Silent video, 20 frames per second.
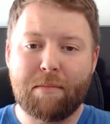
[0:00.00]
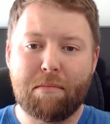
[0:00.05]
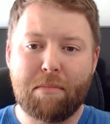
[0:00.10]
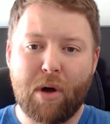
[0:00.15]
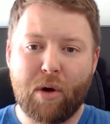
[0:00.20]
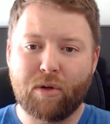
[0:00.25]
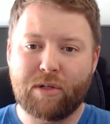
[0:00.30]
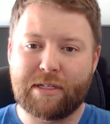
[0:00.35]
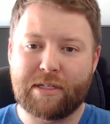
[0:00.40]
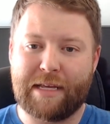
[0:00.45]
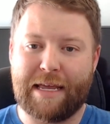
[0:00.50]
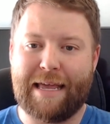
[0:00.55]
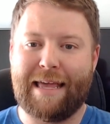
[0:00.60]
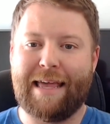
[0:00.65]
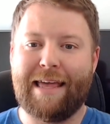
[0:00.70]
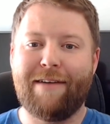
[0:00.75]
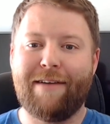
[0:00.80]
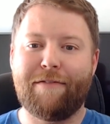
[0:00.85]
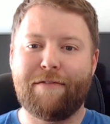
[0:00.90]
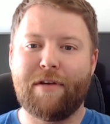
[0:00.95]
most,
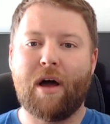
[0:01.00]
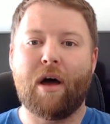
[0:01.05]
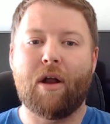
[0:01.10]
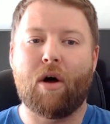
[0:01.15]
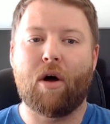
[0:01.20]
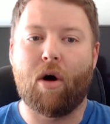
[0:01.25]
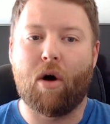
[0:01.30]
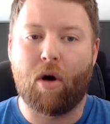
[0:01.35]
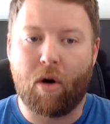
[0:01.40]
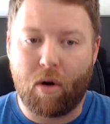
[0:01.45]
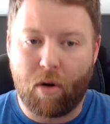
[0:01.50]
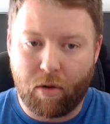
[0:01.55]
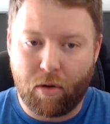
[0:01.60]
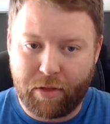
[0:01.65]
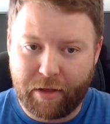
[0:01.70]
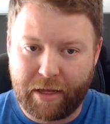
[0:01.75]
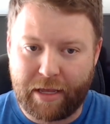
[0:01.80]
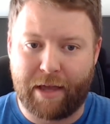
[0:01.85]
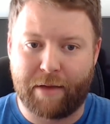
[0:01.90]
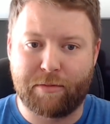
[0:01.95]
if not all,
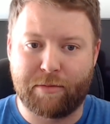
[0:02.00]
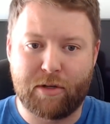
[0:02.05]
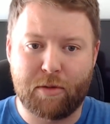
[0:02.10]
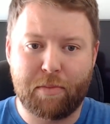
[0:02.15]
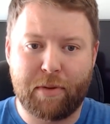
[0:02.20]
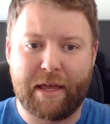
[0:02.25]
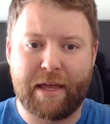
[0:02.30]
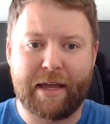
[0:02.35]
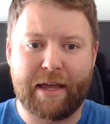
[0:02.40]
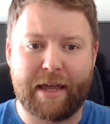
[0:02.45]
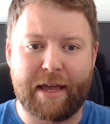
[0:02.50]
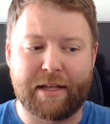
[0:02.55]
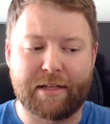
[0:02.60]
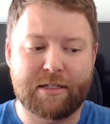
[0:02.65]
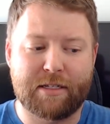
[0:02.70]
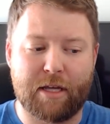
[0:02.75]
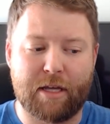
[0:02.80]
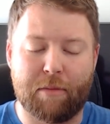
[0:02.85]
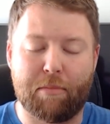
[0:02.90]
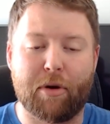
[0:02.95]
the games you play
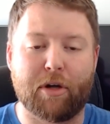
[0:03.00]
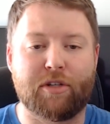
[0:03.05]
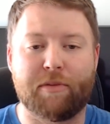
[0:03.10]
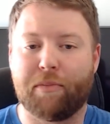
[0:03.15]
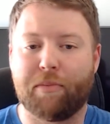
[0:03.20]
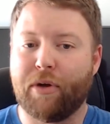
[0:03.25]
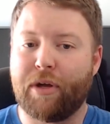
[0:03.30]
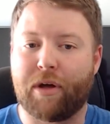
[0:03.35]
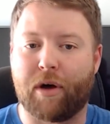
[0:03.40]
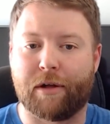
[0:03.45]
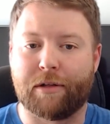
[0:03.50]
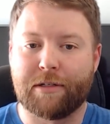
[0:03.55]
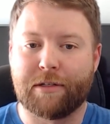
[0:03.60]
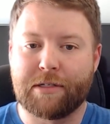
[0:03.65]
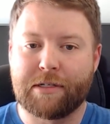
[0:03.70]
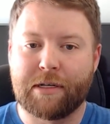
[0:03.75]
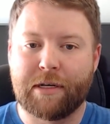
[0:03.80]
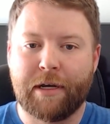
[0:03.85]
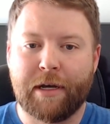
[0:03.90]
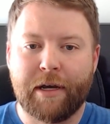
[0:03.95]
against a bunch of
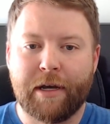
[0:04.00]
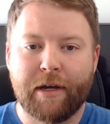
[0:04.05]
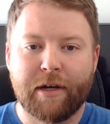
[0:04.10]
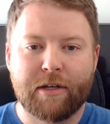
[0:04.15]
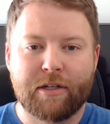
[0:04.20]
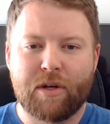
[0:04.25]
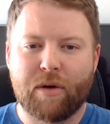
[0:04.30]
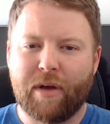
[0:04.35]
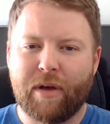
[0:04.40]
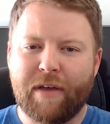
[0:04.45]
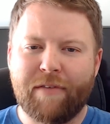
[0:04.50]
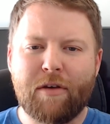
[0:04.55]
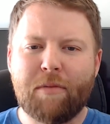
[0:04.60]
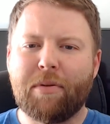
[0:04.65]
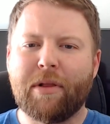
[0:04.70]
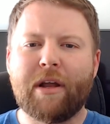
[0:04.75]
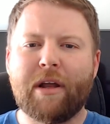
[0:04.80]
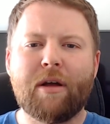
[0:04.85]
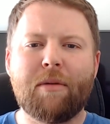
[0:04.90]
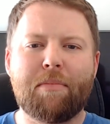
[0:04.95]
precons. So if you
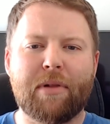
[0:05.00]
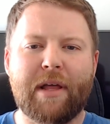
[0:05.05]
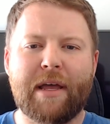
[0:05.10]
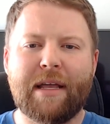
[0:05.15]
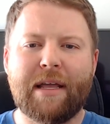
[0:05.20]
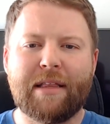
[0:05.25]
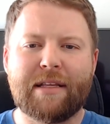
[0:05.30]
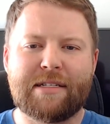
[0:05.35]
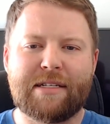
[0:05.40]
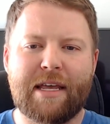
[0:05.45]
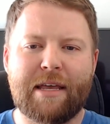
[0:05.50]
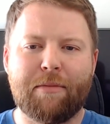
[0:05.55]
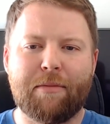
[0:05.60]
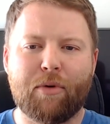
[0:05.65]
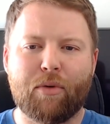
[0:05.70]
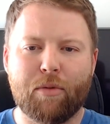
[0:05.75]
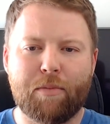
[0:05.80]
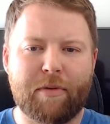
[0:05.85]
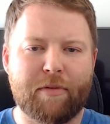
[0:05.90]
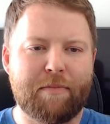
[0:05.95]
plan on playing the same
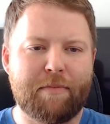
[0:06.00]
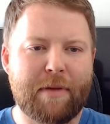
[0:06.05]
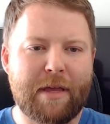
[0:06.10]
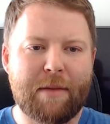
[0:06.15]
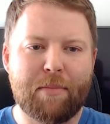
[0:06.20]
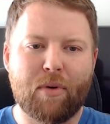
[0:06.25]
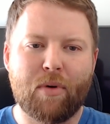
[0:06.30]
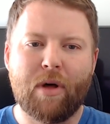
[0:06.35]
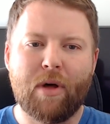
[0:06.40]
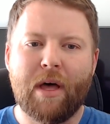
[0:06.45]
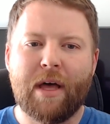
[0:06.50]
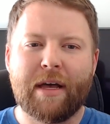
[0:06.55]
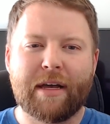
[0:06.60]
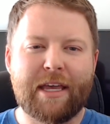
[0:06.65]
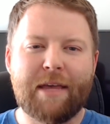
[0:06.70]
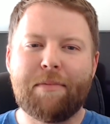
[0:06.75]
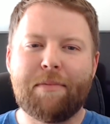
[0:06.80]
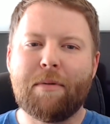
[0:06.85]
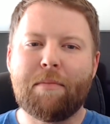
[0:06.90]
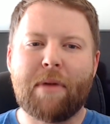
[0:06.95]
group of people,
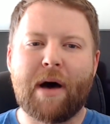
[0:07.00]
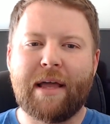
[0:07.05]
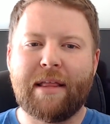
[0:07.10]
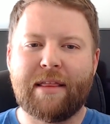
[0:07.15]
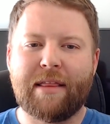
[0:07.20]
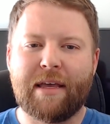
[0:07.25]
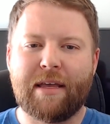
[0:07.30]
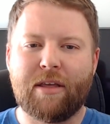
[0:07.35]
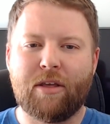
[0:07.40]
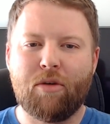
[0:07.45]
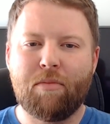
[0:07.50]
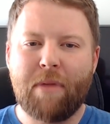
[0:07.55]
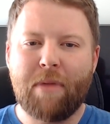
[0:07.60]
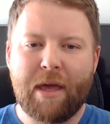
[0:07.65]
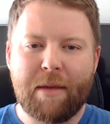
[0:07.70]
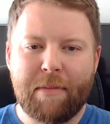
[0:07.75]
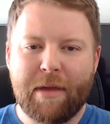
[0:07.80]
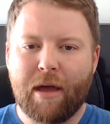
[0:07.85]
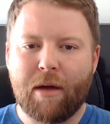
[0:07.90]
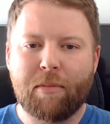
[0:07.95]
keep in mind that you
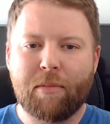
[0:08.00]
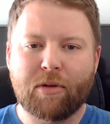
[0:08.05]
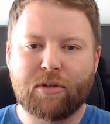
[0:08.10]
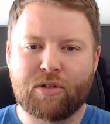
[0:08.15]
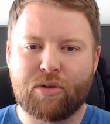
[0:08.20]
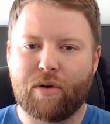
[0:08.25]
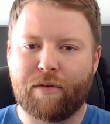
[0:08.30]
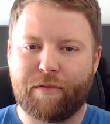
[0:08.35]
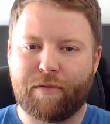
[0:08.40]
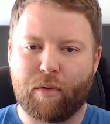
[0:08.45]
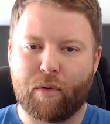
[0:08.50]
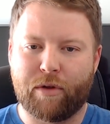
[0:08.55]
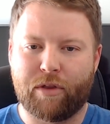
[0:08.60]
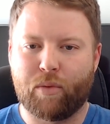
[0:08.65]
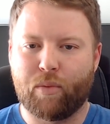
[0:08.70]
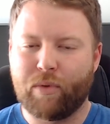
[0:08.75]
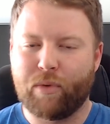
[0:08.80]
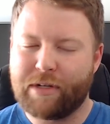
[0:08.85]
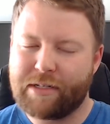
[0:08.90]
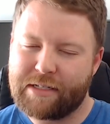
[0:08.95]
may be able to afford
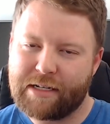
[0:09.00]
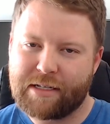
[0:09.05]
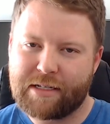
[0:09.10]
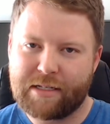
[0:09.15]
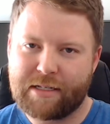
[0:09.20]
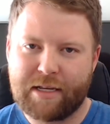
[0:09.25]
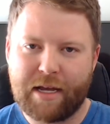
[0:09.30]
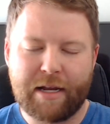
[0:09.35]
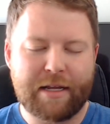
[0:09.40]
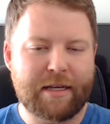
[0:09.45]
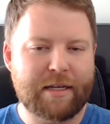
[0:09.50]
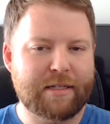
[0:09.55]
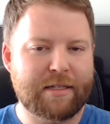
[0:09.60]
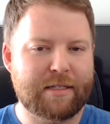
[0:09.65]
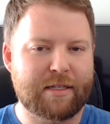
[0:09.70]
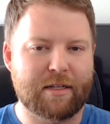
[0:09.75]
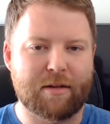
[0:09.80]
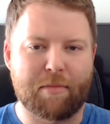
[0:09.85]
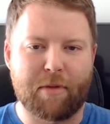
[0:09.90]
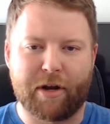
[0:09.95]
the Rhystic Studies,
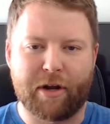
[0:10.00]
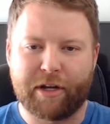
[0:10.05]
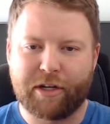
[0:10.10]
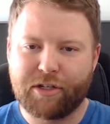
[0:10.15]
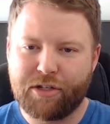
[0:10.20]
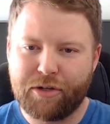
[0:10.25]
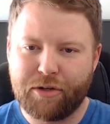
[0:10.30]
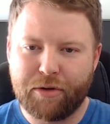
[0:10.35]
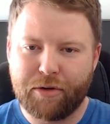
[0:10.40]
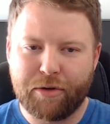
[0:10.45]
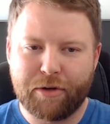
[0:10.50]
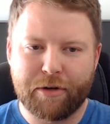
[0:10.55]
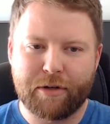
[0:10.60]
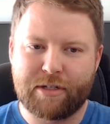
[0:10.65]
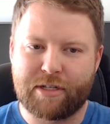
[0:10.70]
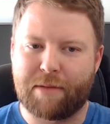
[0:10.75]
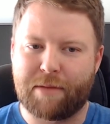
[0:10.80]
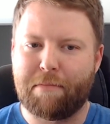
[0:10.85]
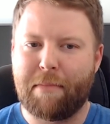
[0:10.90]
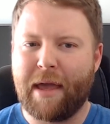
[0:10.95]
the Demonic
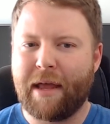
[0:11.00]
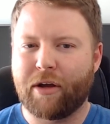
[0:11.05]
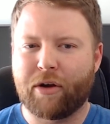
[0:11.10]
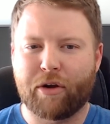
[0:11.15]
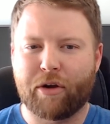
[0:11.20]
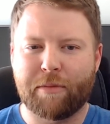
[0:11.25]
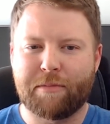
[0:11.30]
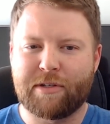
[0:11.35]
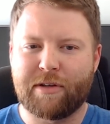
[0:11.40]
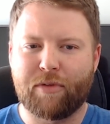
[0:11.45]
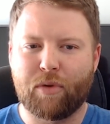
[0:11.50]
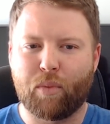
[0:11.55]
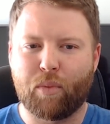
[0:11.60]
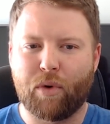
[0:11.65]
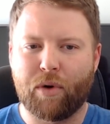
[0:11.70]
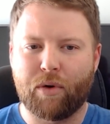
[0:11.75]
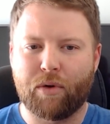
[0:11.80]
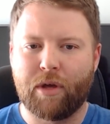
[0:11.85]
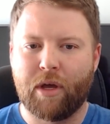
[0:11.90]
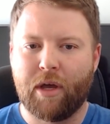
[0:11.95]
Tutors, and Mana Crypts of the world,